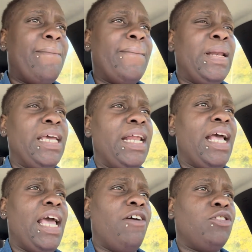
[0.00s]
Then I
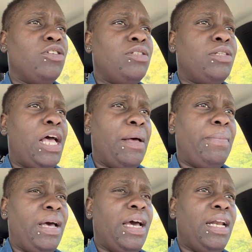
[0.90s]
have to stop
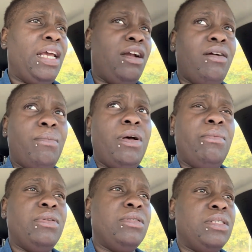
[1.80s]
by their
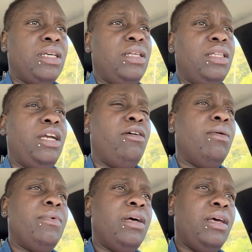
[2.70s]
grandmama's and their
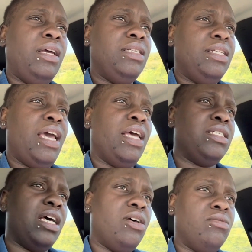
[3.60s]
grandma and dad's
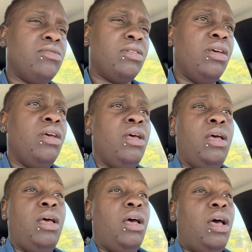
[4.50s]
house.
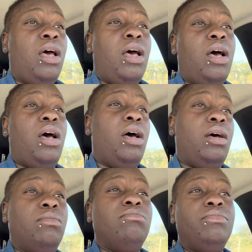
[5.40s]
I
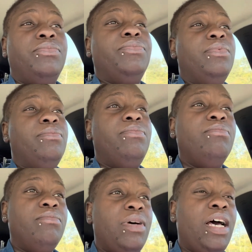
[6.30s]

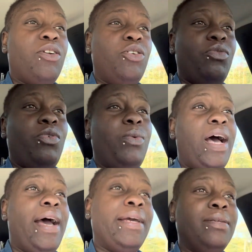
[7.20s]
don't know for
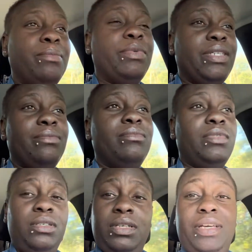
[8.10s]
why, but
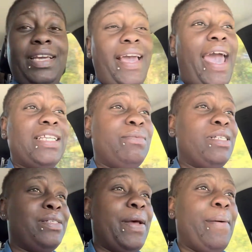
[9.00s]
he asked me
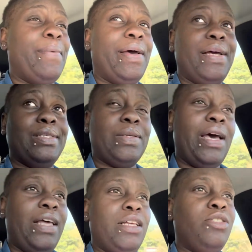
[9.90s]
to stop by, so I
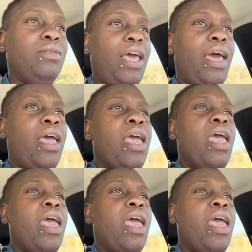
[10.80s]
have to do that.